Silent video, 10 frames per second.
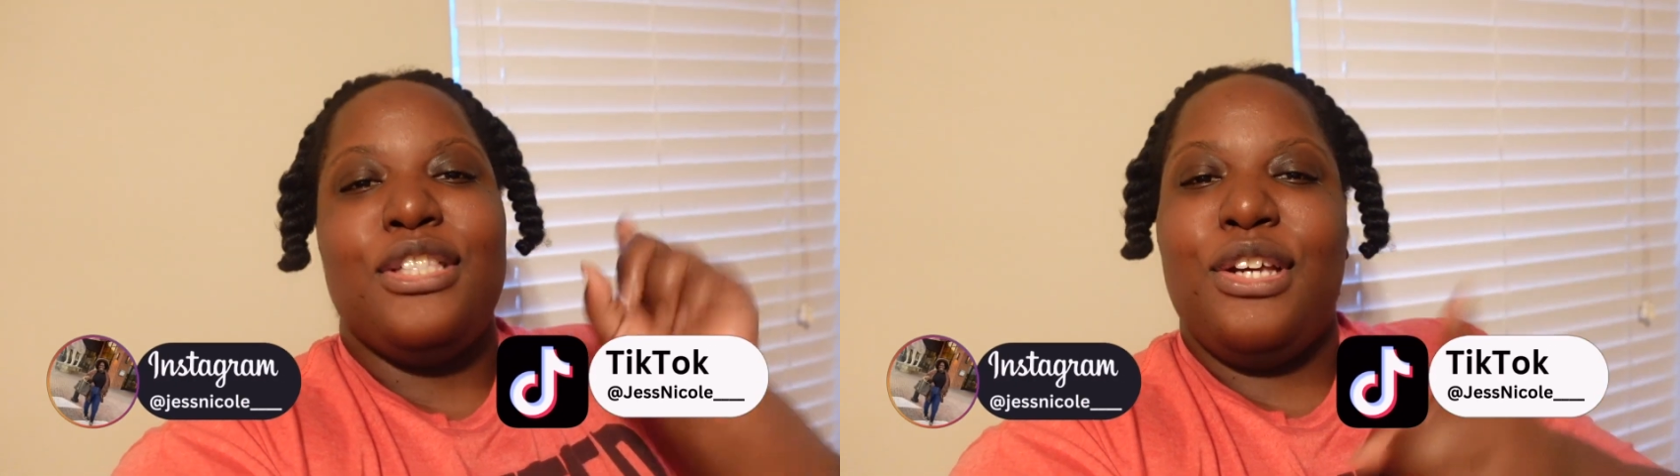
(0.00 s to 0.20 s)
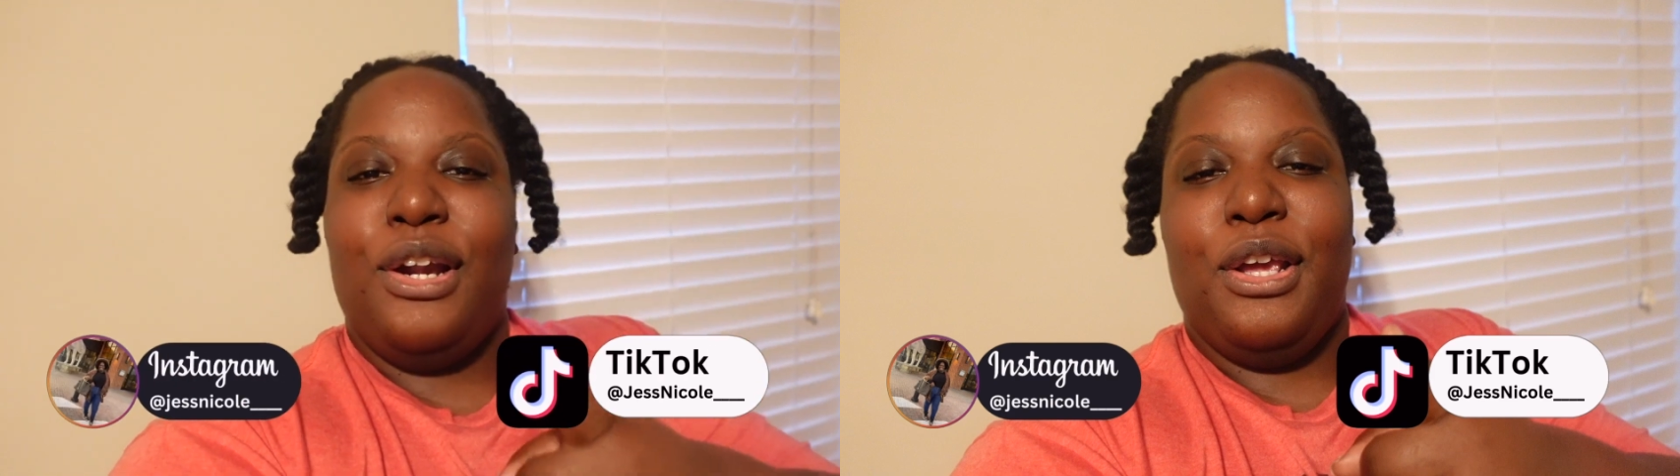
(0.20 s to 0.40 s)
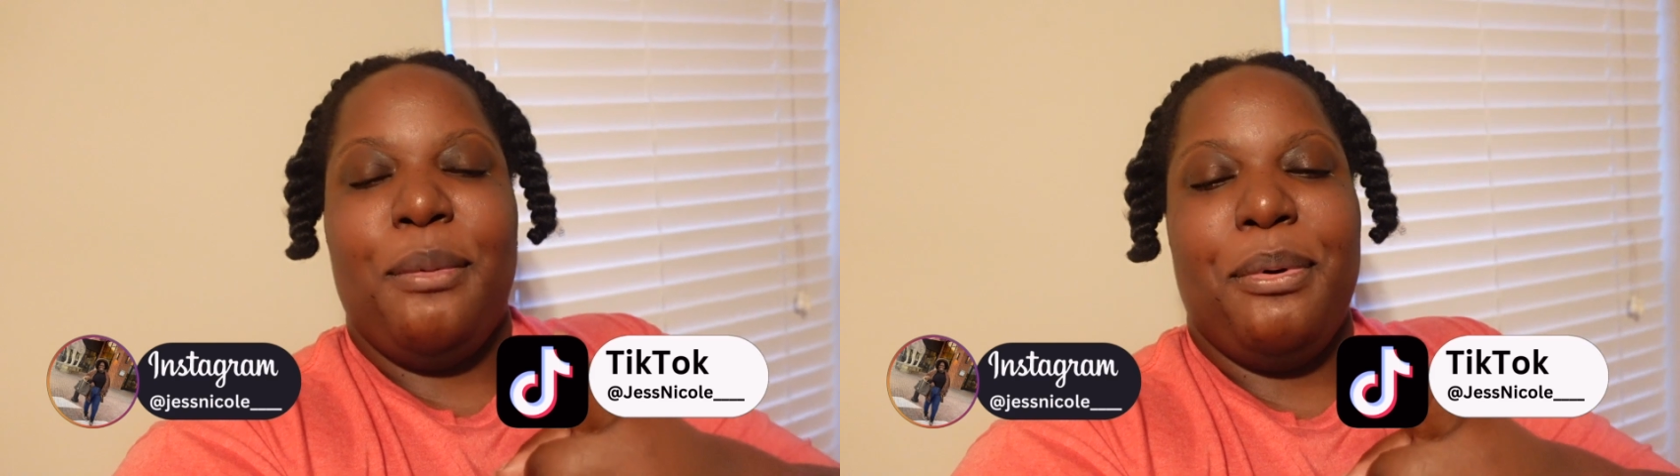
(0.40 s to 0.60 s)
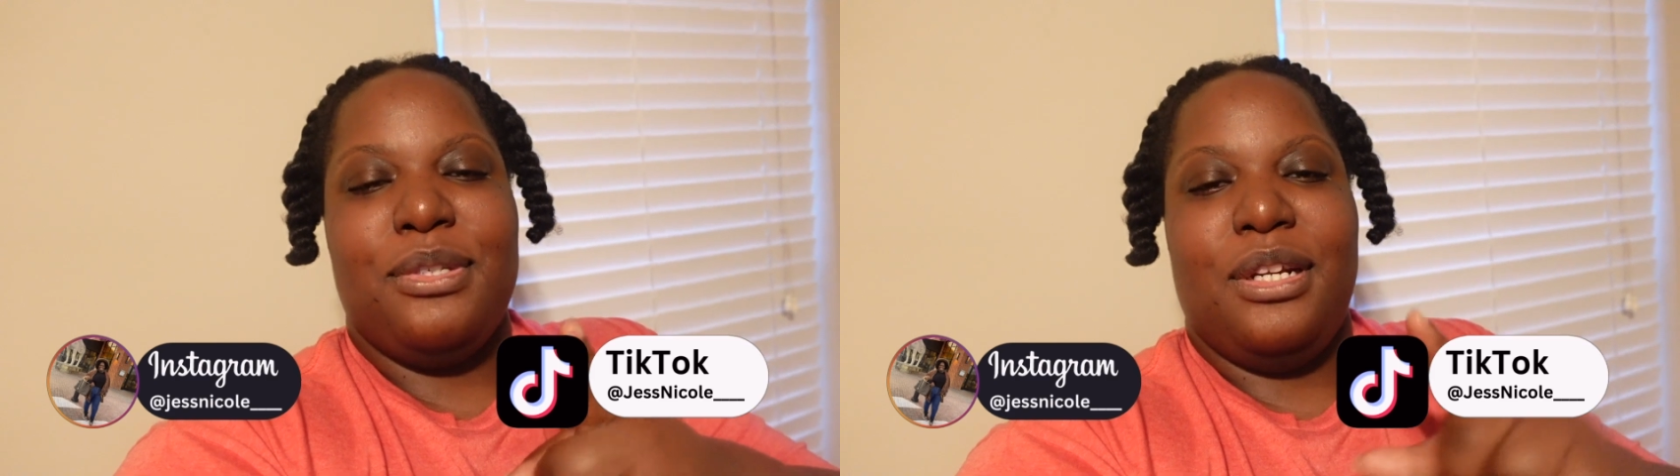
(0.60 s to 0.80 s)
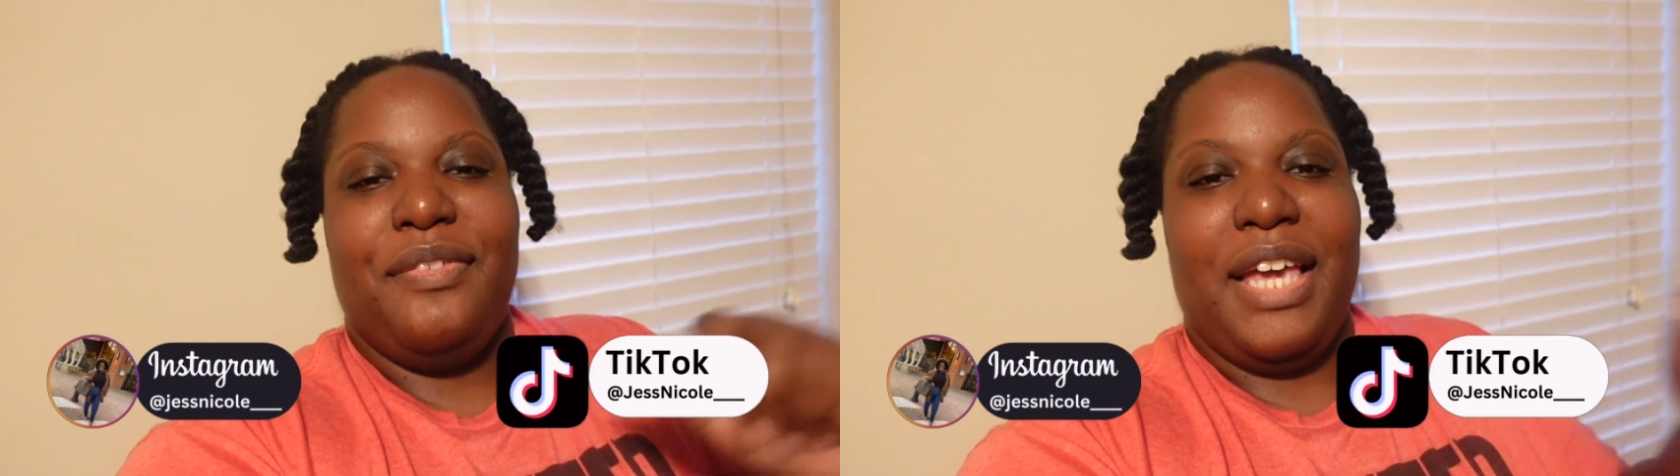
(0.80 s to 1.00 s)
Turn on your
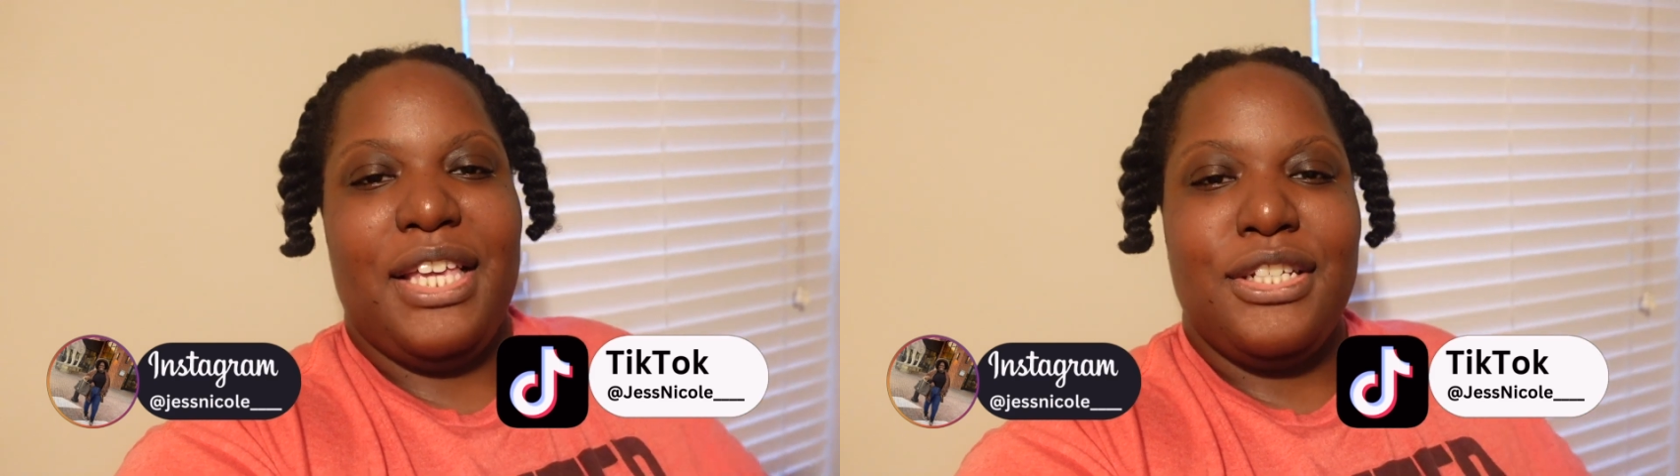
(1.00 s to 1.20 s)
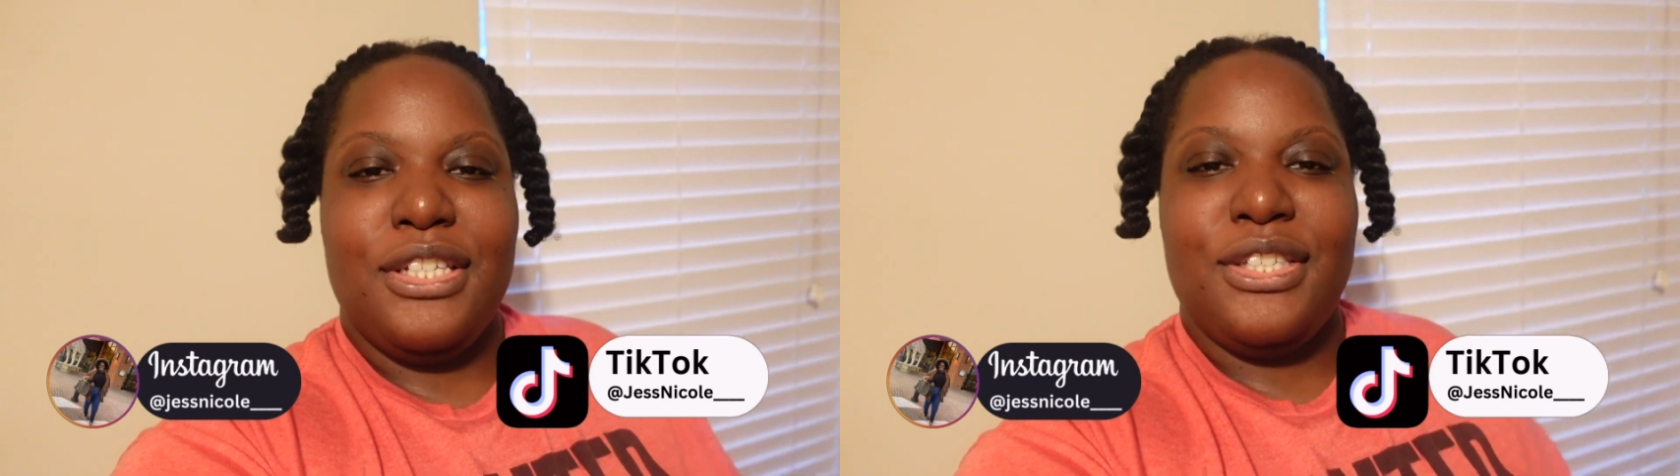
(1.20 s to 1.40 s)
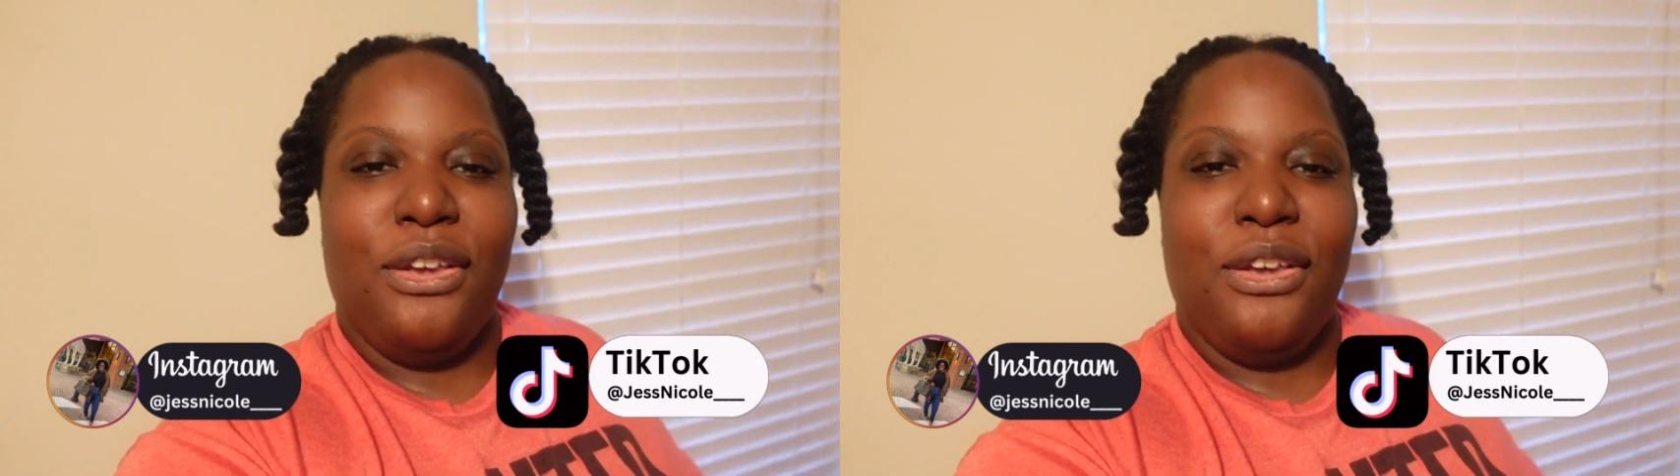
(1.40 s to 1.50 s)
post notifications